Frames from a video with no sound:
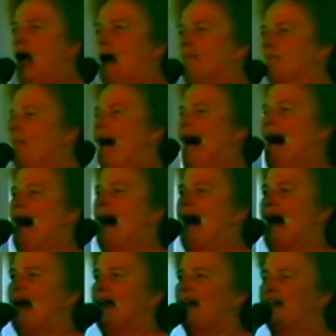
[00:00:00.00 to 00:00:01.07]

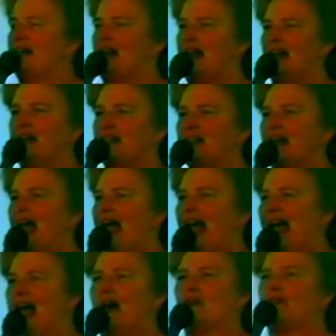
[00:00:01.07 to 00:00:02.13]
mine
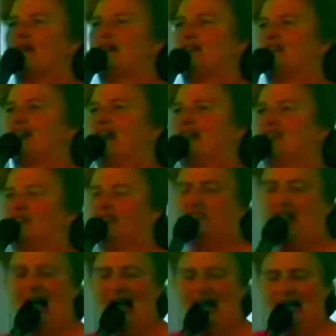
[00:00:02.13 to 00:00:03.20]
inheritance.
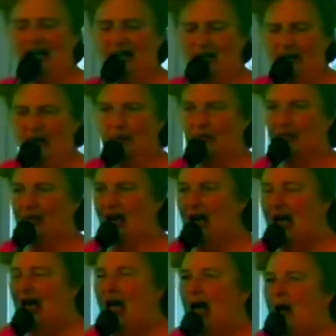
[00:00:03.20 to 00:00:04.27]

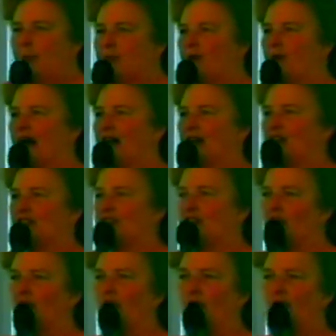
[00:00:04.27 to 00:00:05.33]
Hallelujah. Praise
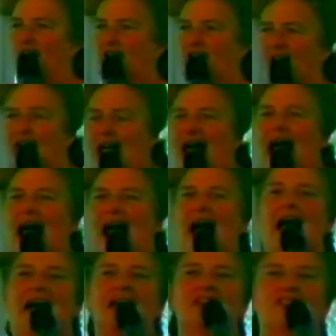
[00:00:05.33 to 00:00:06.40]
the Lord.
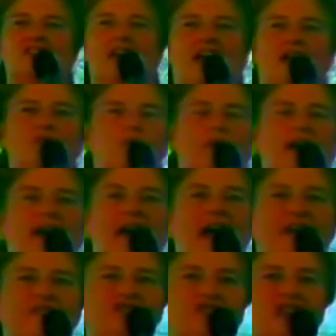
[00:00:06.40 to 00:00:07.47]
I said we
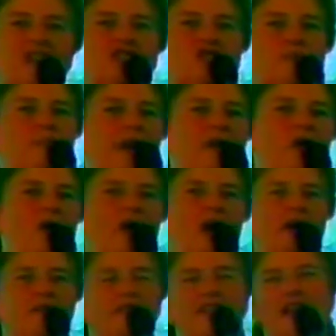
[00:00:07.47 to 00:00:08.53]
have just been
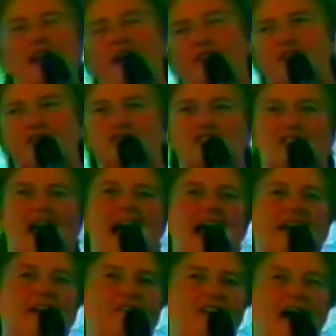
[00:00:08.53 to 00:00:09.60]
on the other
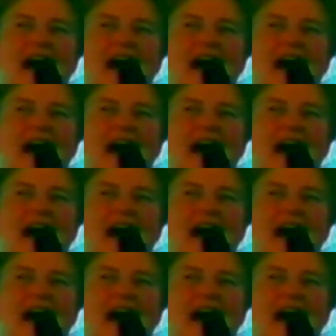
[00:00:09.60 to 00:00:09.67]
side of the